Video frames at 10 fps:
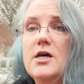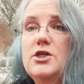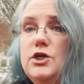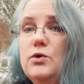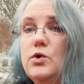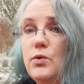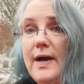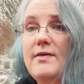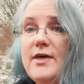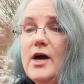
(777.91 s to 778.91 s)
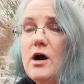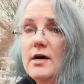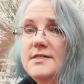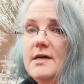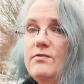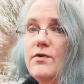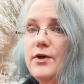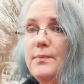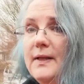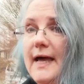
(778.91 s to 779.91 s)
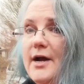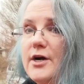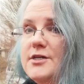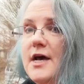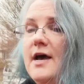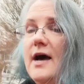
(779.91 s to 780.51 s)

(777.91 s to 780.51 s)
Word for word: to create that content for their players.